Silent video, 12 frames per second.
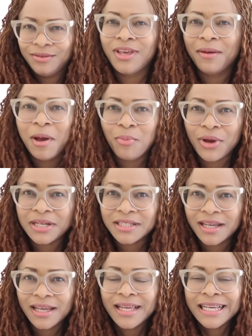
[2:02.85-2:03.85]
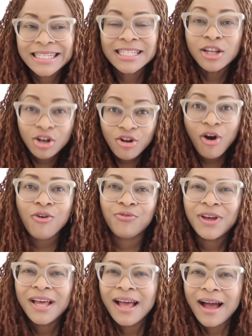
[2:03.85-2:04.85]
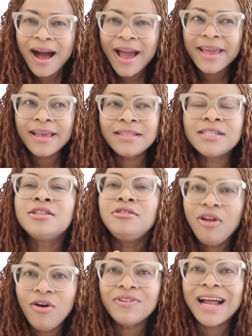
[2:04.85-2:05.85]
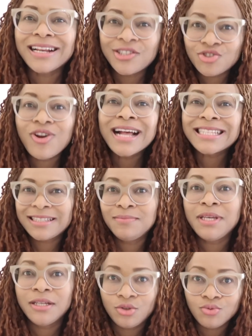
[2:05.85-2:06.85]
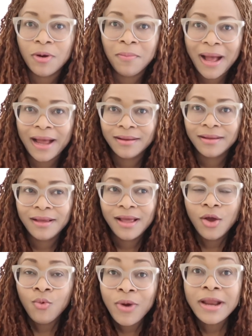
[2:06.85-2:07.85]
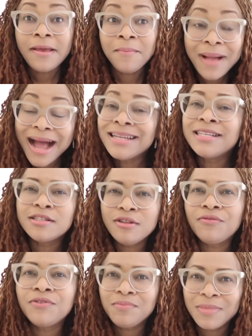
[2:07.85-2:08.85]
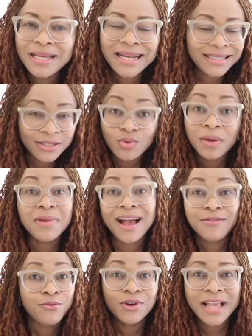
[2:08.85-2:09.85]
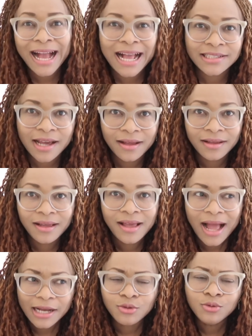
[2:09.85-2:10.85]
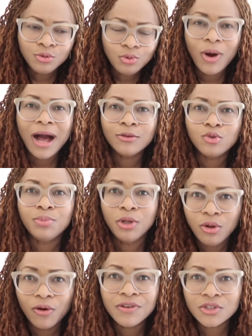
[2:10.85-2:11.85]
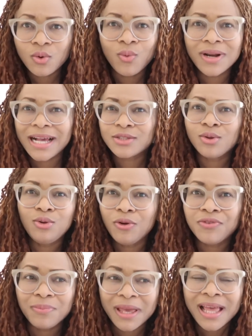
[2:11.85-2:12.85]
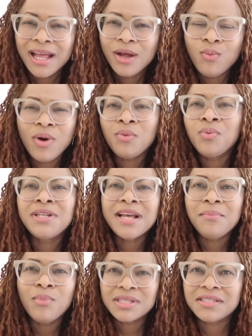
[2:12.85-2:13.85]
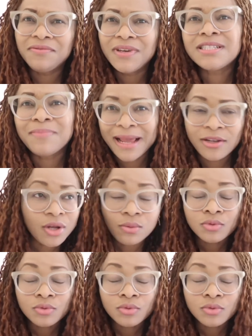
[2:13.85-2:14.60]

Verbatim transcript: You get my point? It is the love. I, it is love that attracts me to a man. When a man is loving me, that is when me I fall yakata. I don't know how to be loving someone that is not loving me. What would then motivate my...